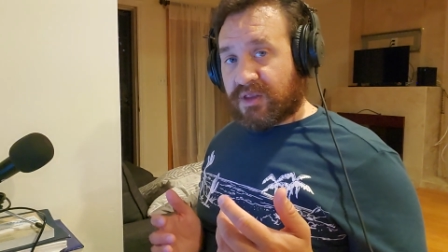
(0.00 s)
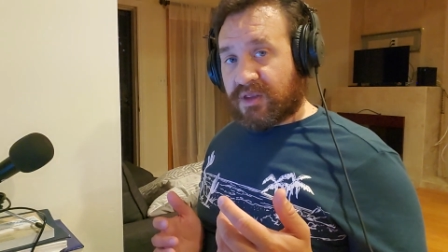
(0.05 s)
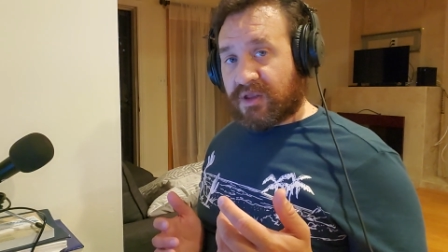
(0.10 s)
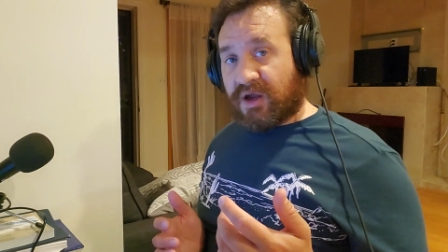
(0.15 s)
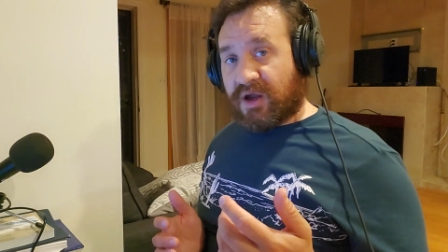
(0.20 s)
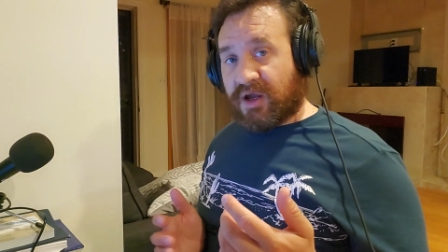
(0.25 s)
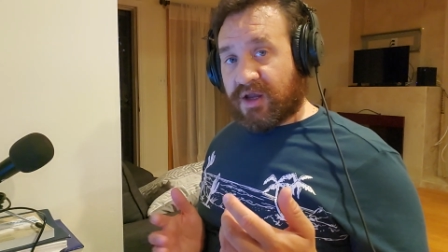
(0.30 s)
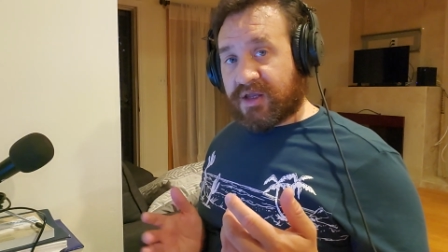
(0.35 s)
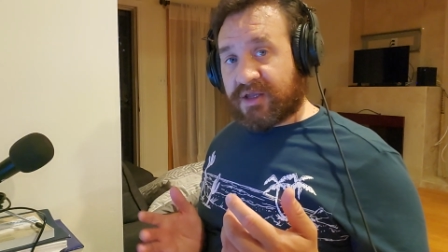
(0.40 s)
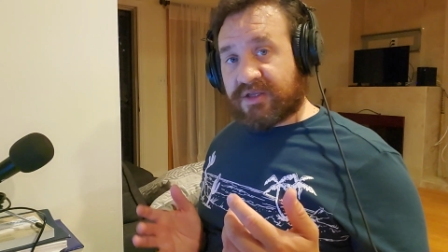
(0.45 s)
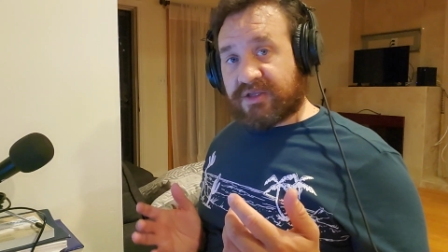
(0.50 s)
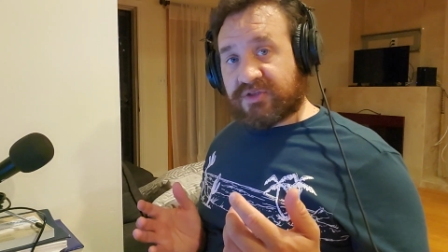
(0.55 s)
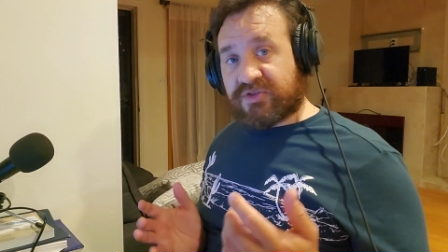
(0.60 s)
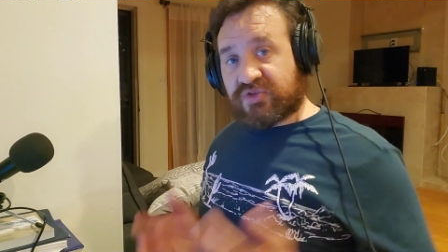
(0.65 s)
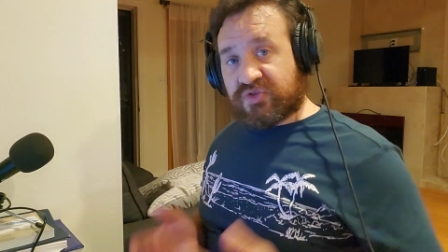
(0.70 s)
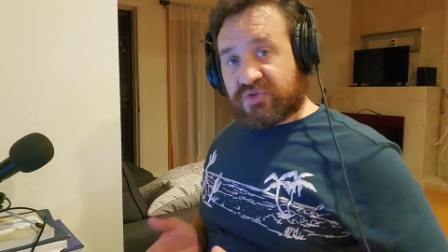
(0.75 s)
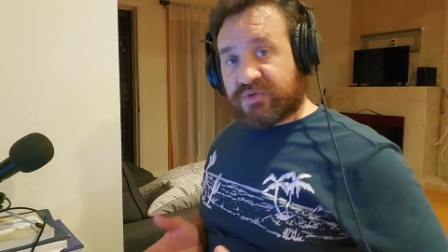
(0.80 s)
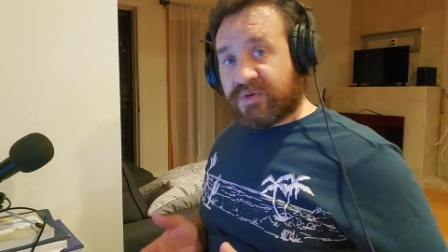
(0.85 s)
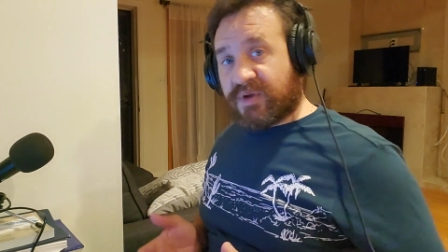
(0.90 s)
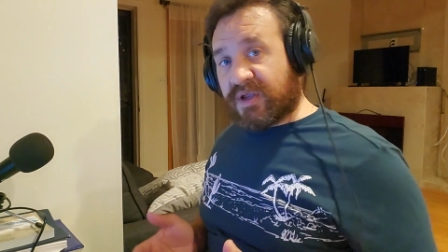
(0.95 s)
I
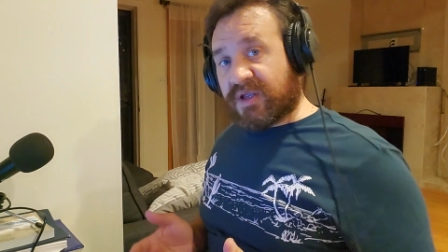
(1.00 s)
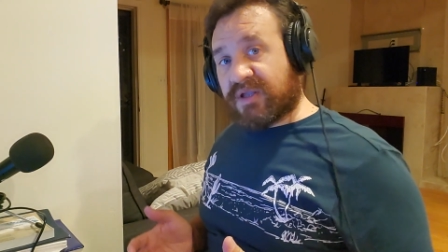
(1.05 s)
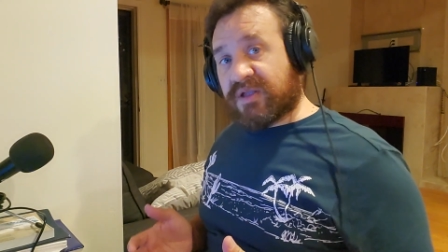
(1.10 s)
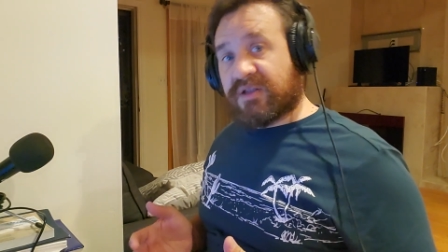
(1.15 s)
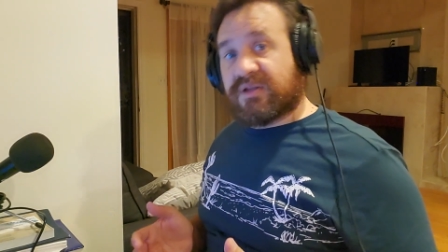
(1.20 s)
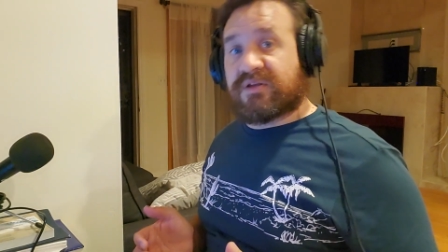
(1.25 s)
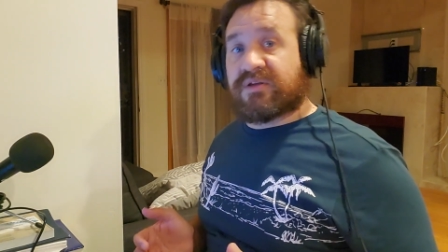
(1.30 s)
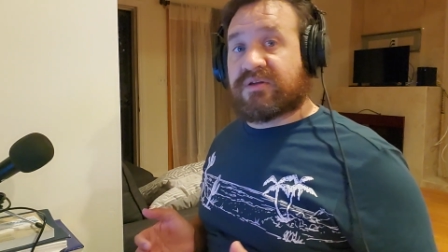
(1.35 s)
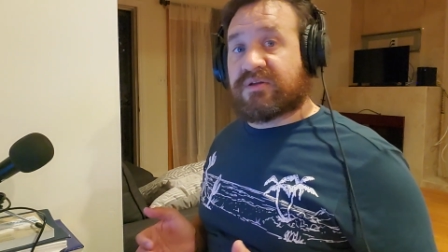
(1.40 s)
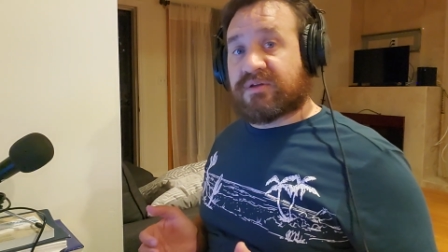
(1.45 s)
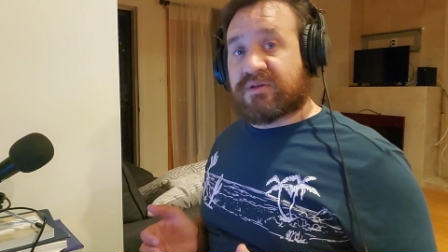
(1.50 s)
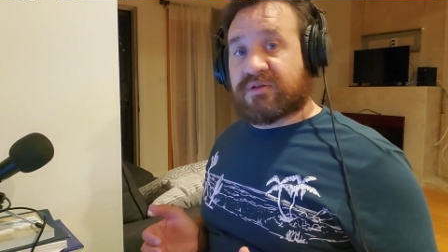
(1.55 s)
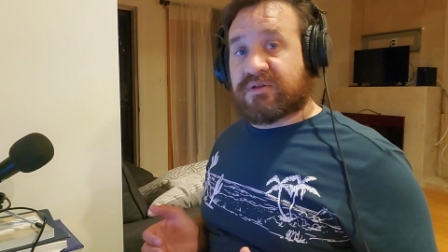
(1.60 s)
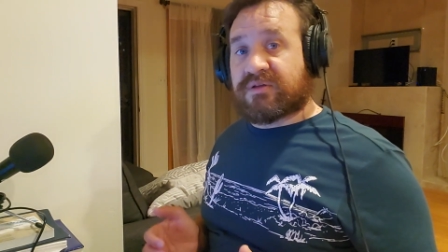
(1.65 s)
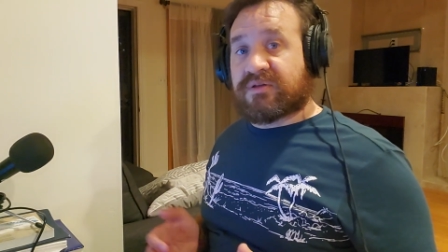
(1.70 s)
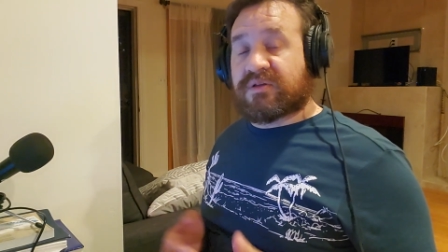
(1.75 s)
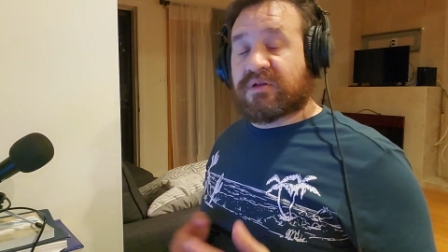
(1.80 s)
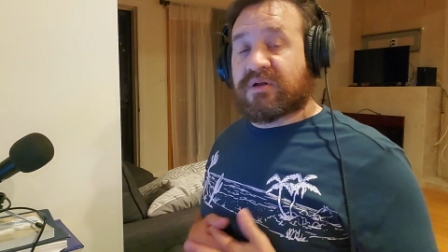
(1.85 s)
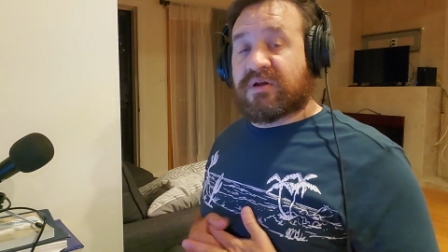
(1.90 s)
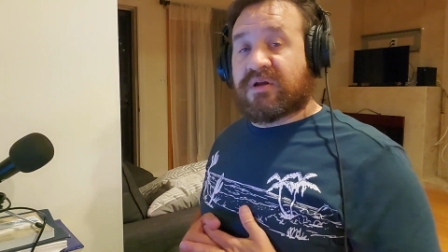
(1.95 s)
train
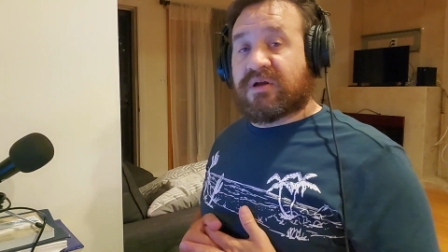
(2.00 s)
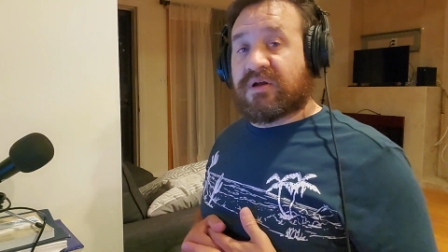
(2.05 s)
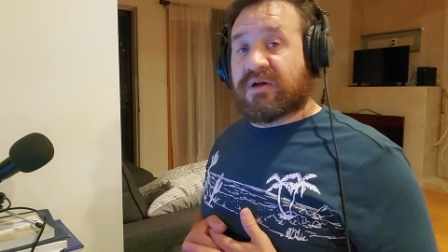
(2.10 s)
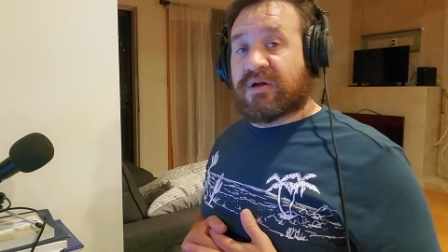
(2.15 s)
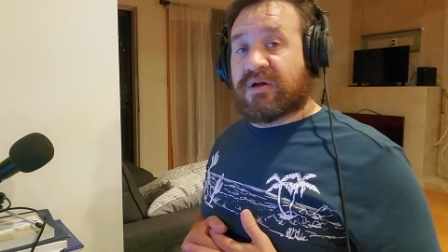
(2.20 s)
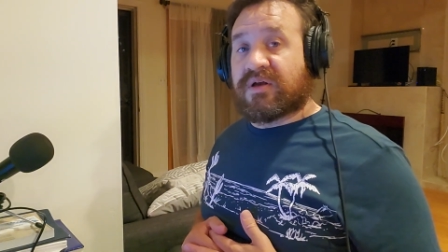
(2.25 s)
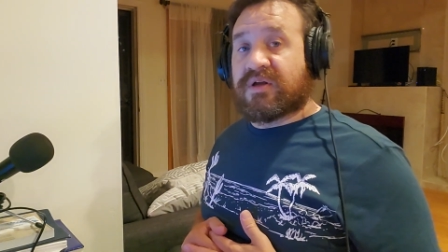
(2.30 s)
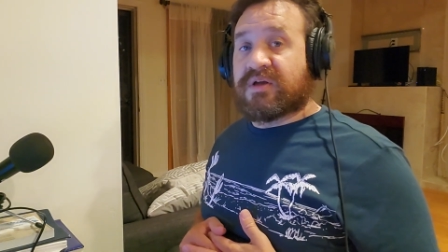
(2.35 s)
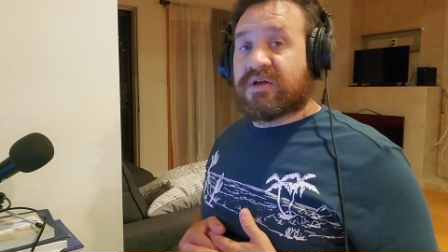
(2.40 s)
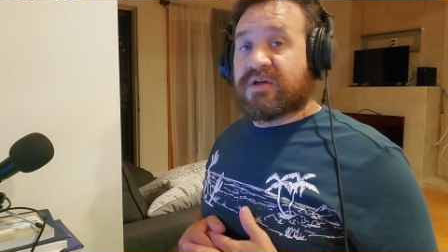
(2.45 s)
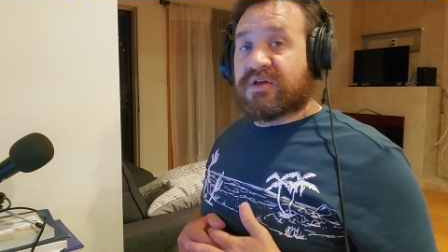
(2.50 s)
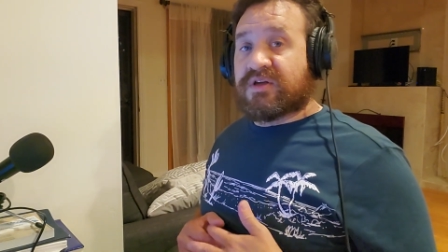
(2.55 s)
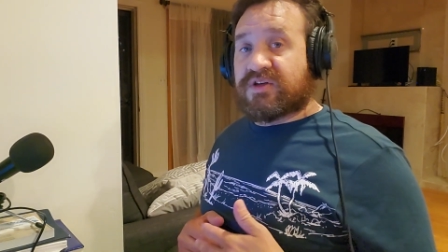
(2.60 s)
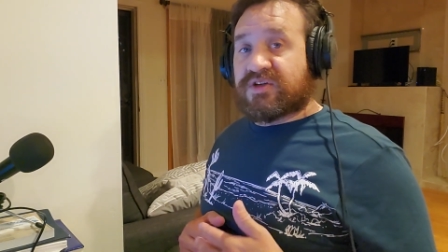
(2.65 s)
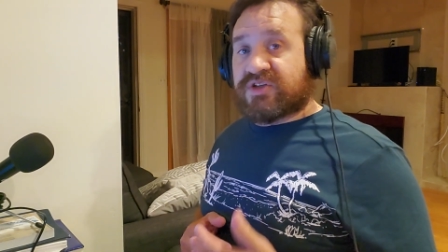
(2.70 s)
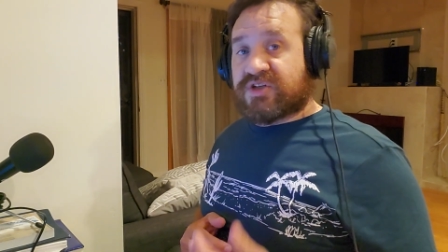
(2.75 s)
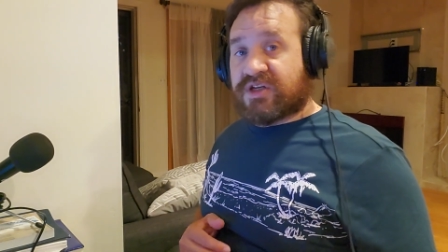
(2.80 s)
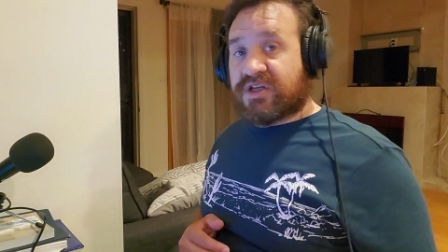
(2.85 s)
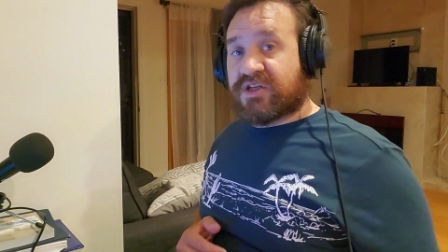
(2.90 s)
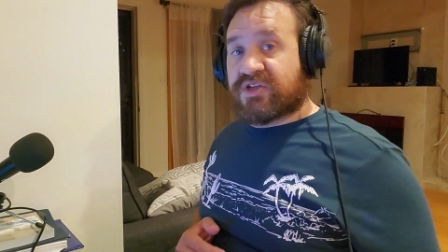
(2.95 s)

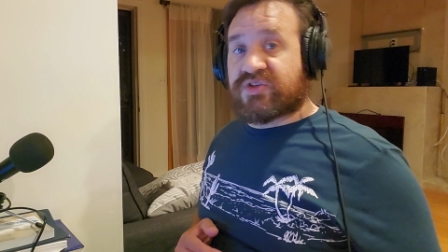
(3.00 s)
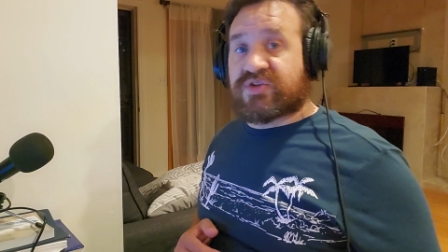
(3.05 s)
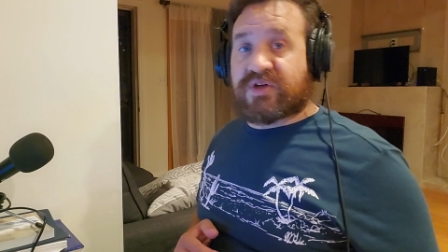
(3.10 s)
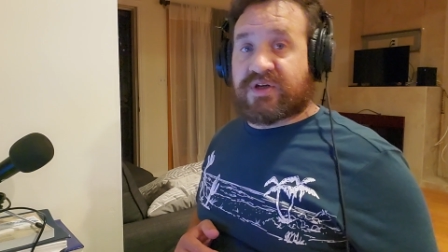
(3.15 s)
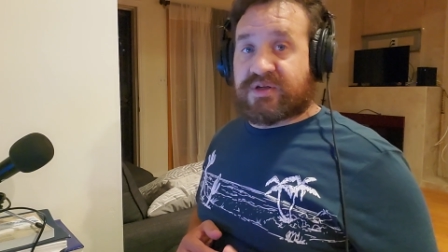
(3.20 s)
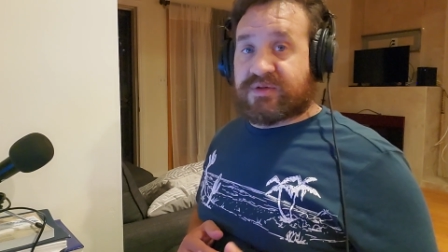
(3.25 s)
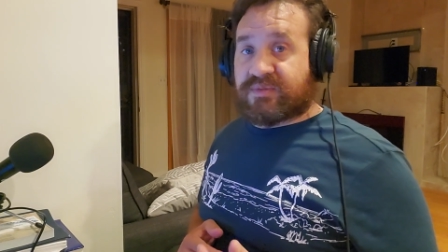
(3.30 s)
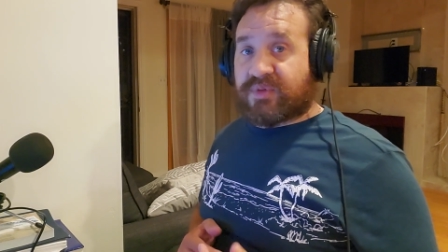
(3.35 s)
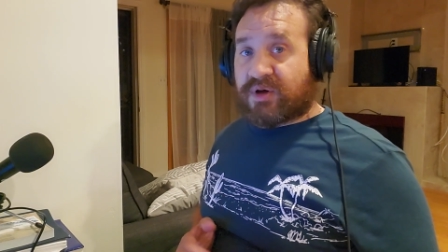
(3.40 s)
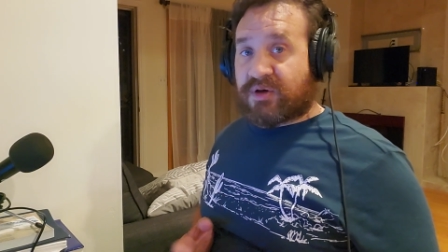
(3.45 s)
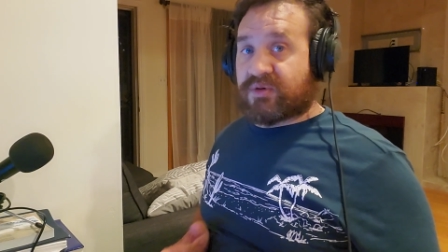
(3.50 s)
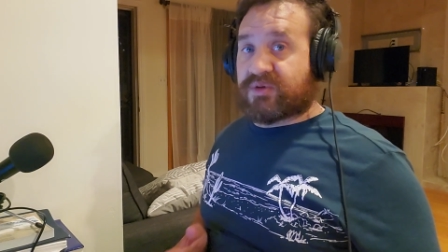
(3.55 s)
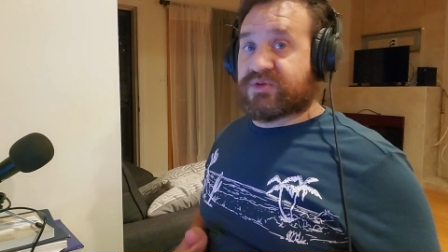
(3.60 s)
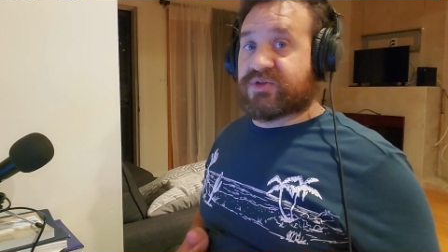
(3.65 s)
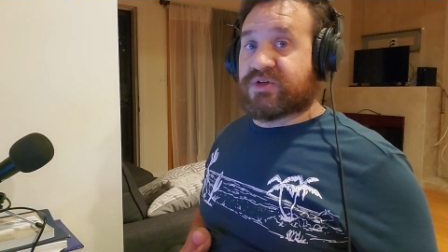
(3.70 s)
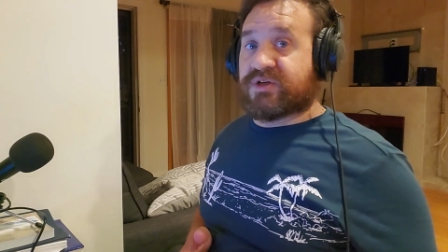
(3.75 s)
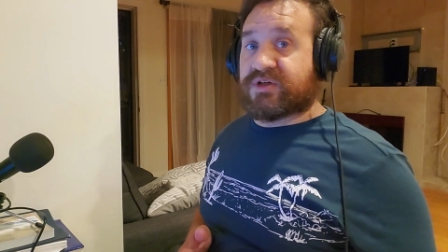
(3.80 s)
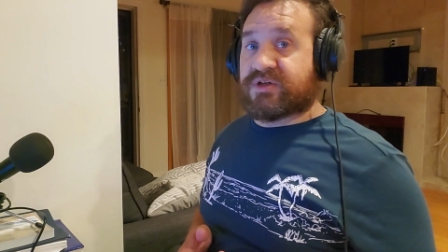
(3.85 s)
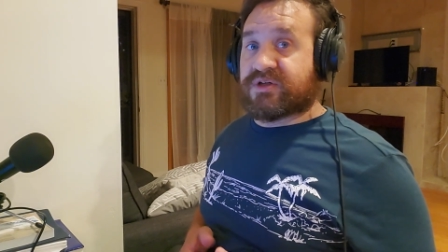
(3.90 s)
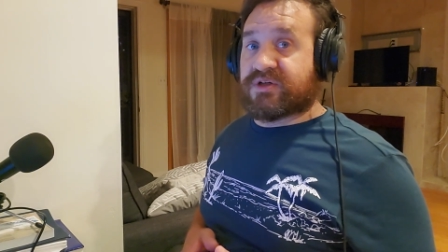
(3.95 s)
Xingyi Chuan
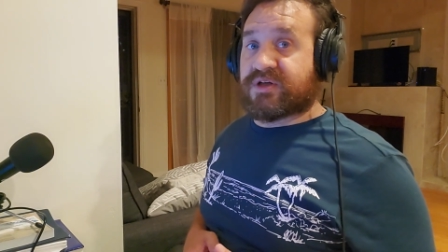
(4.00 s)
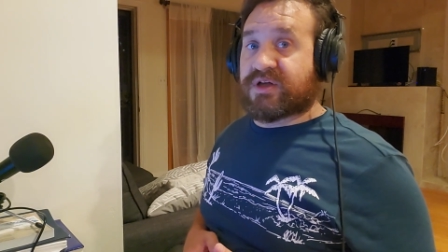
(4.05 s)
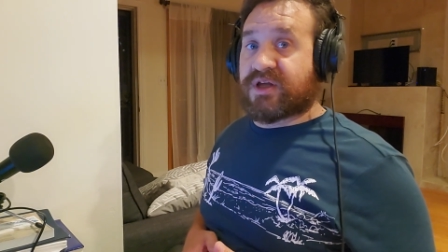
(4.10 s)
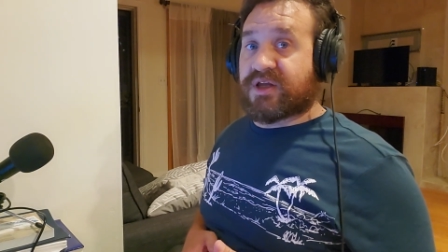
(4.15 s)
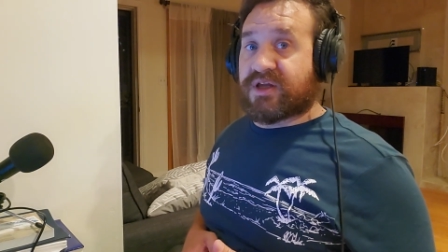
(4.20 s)
Baguazhang